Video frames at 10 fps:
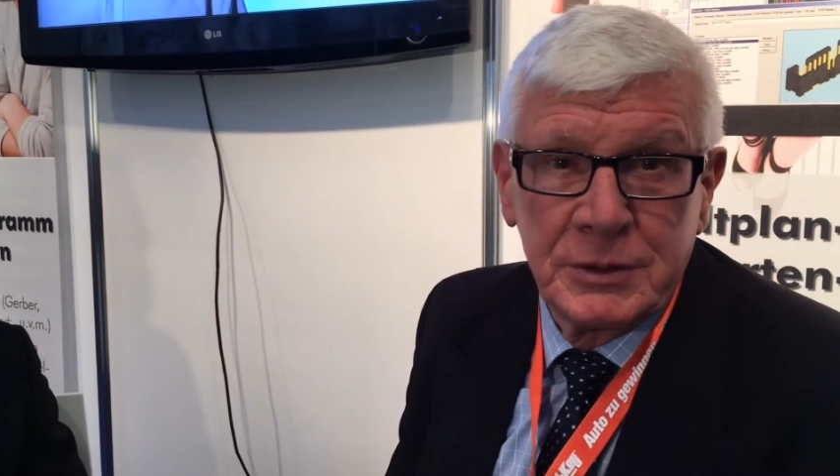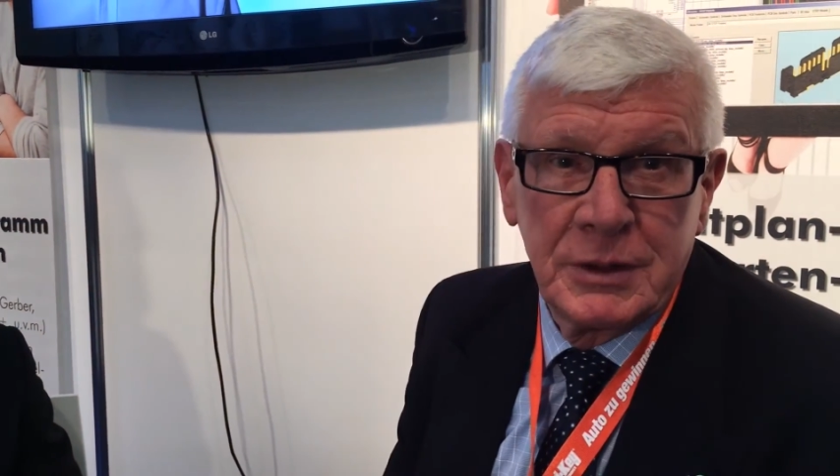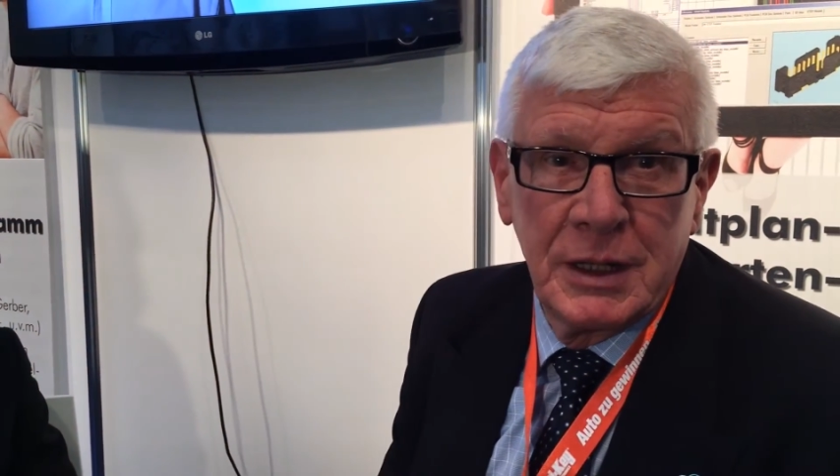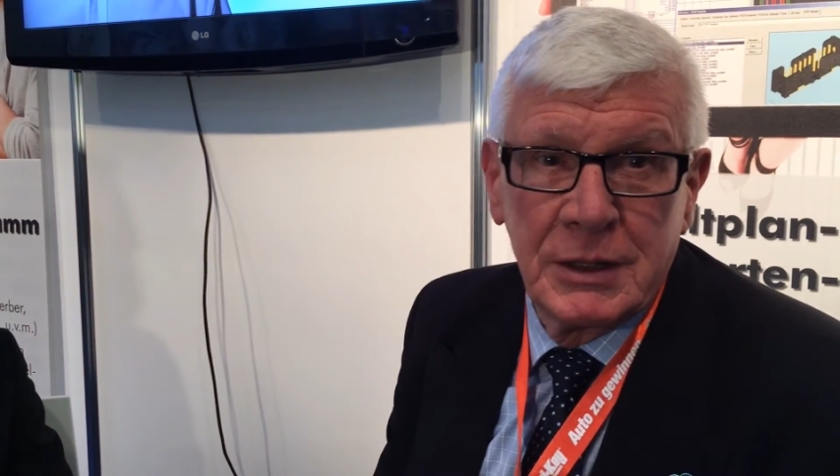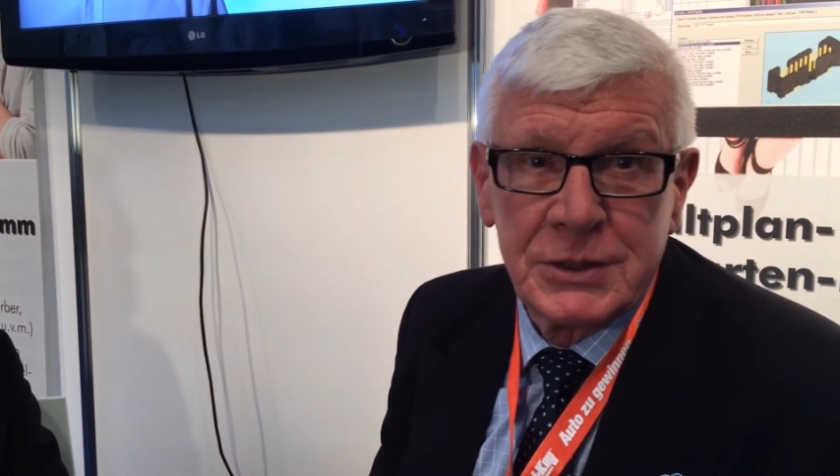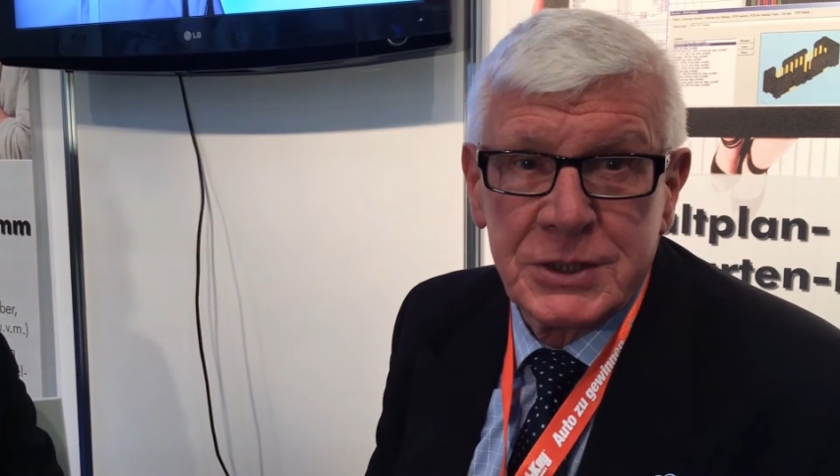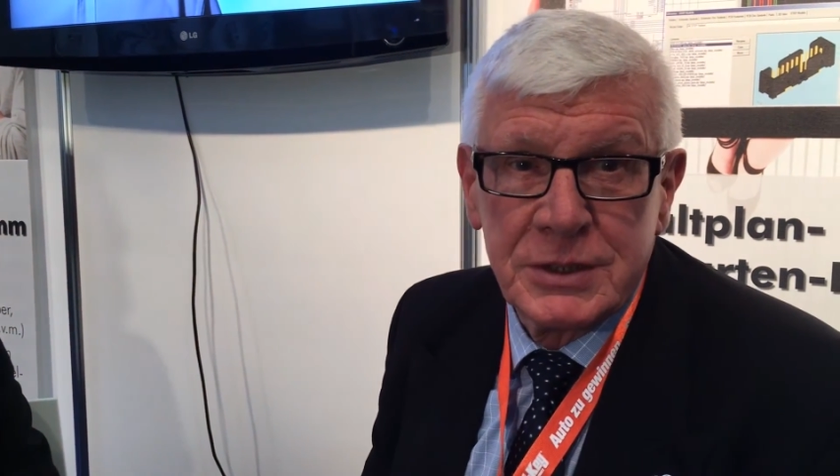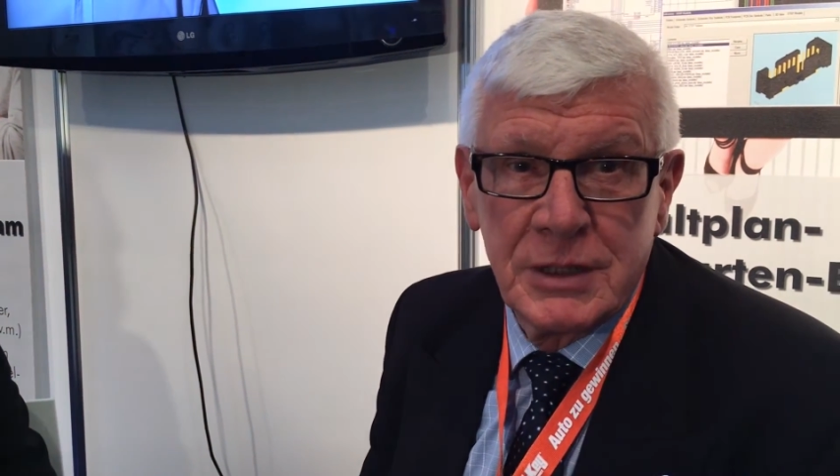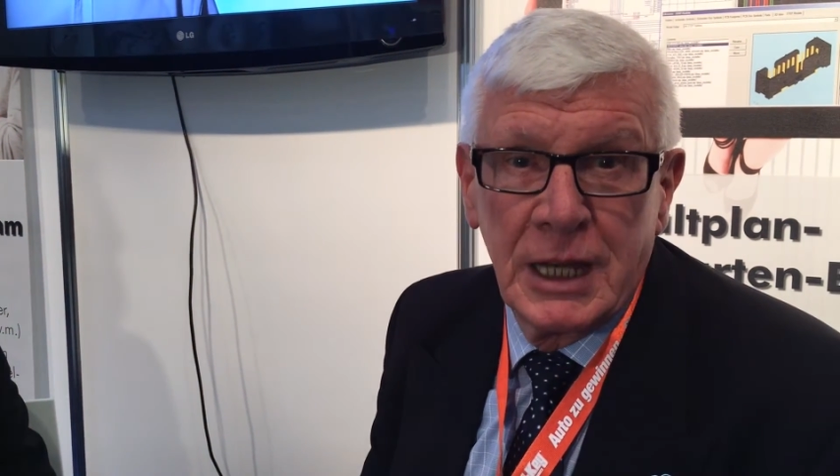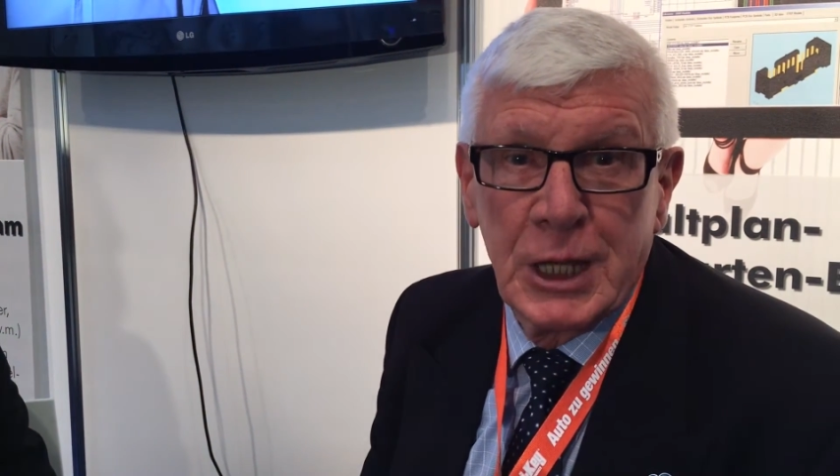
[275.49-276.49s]
at
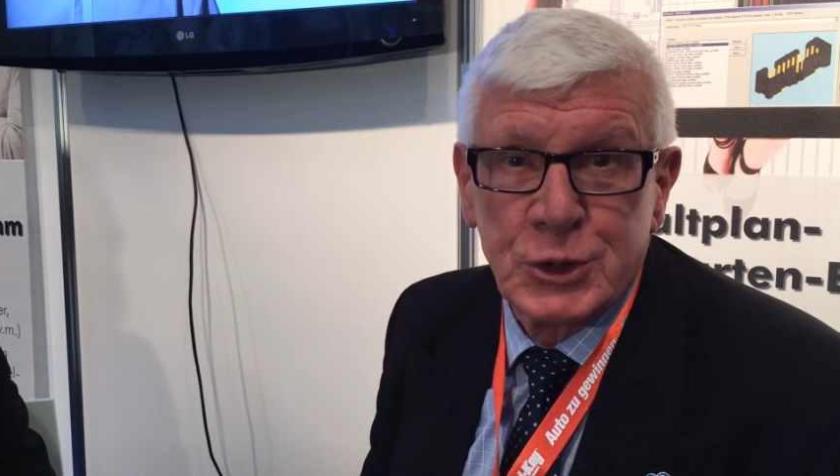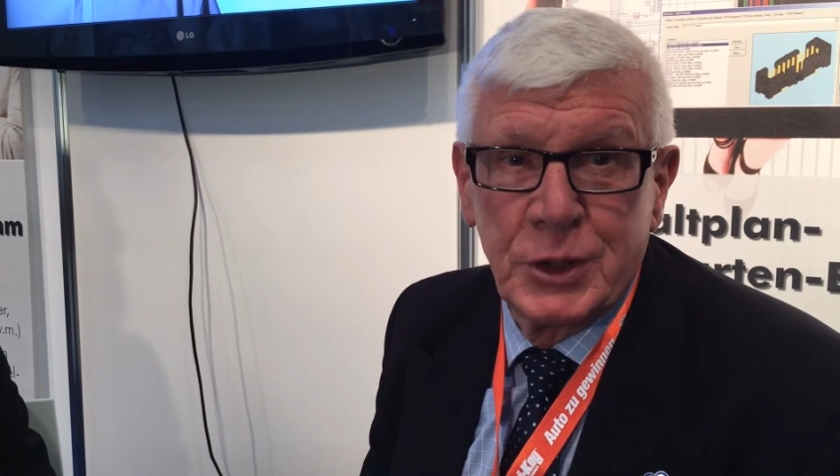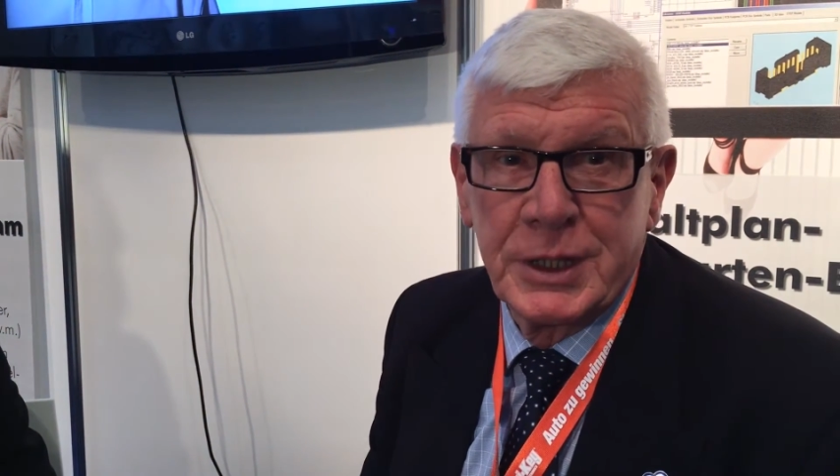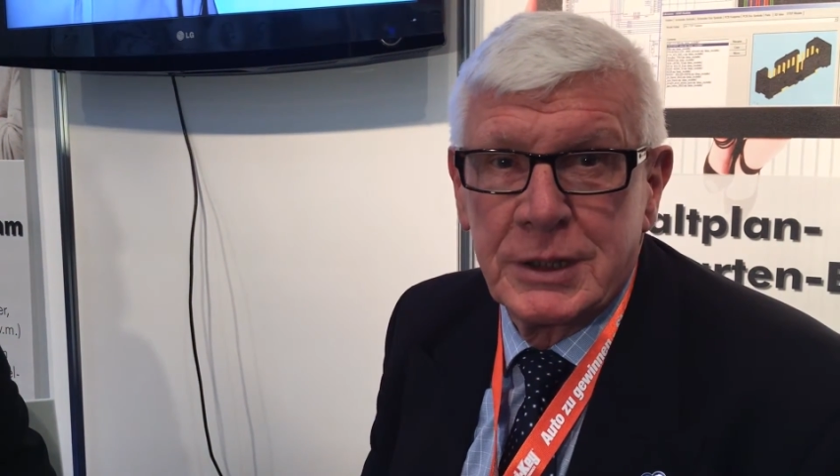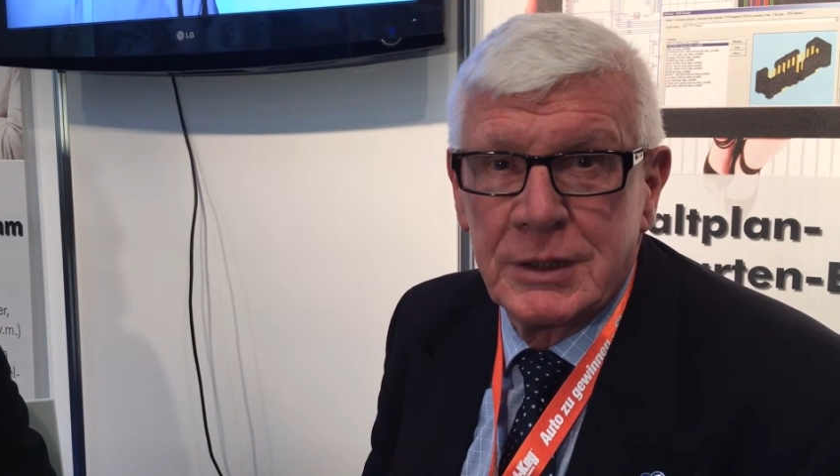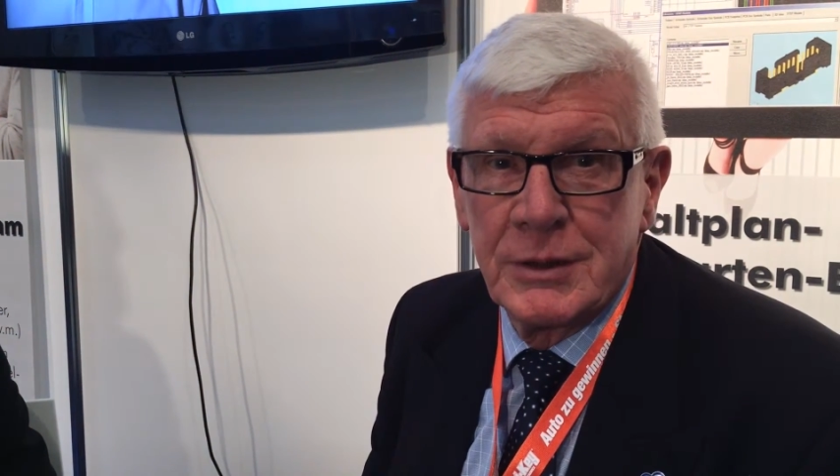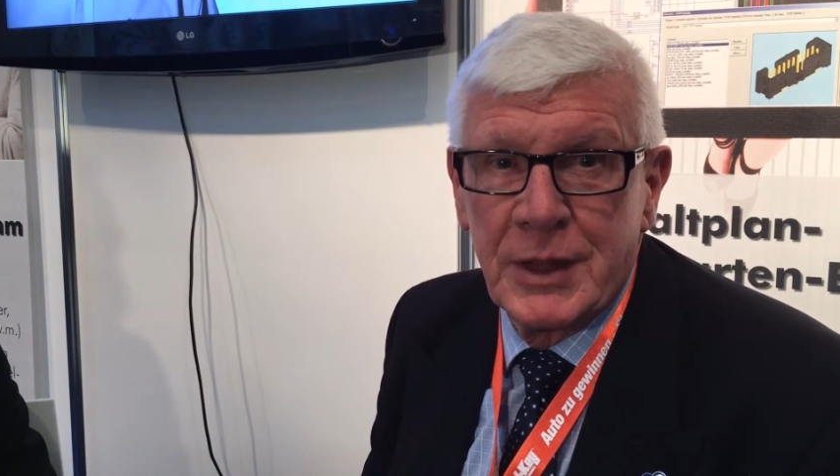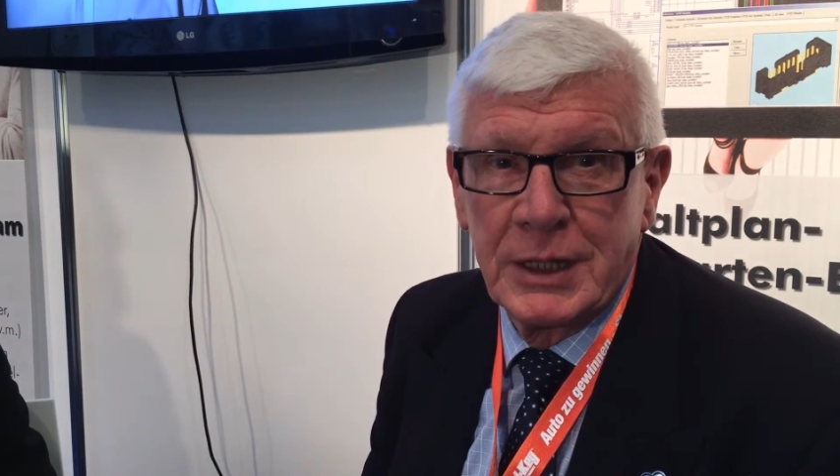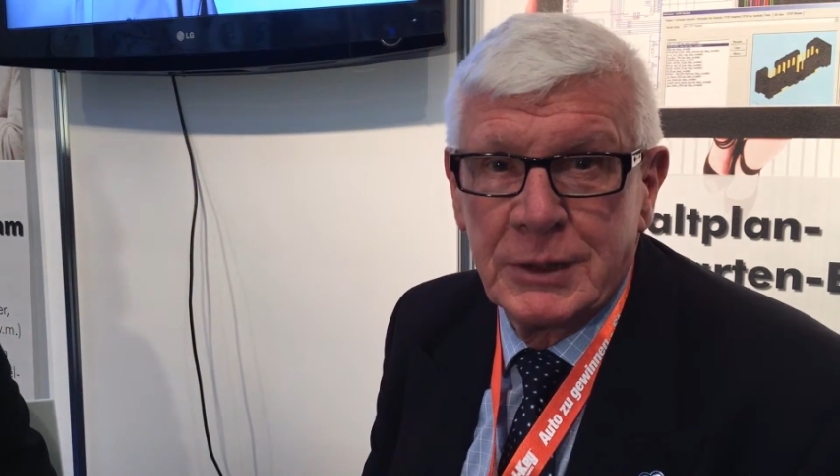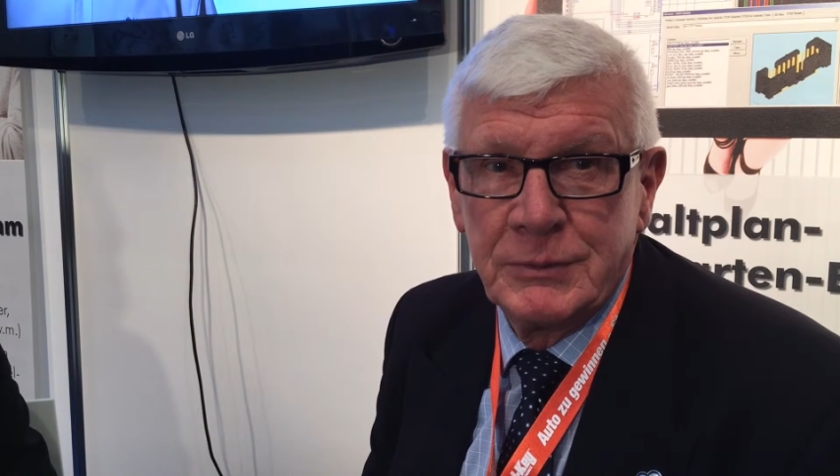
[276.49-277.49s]
Electronica.
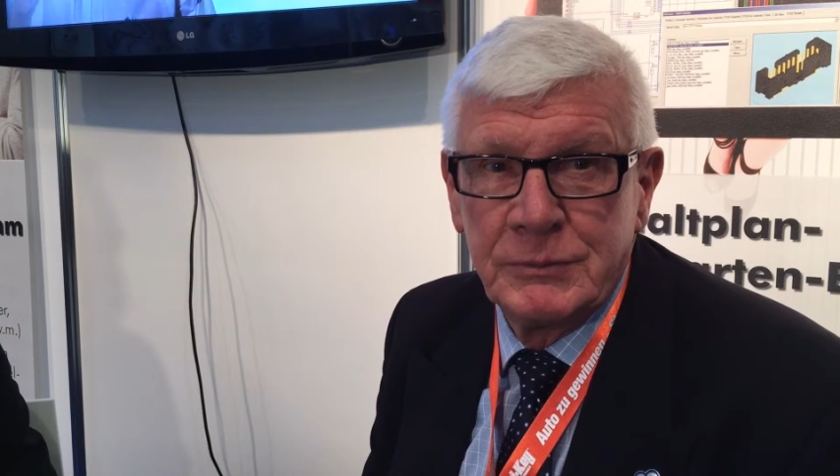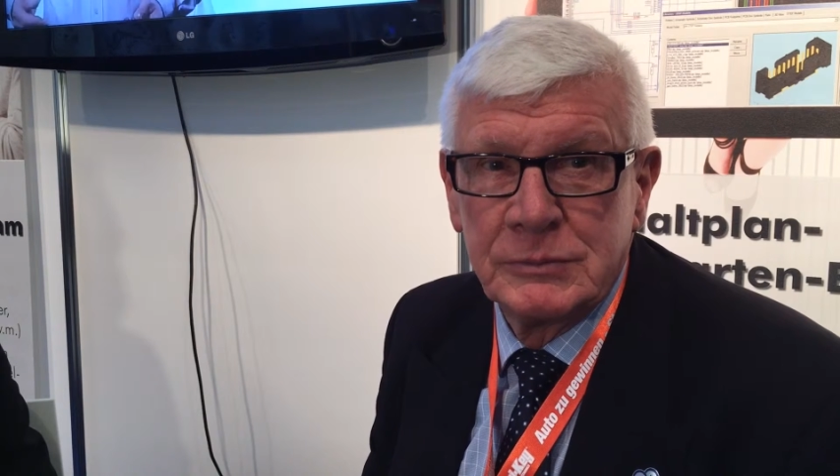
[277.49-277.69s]
Thank you.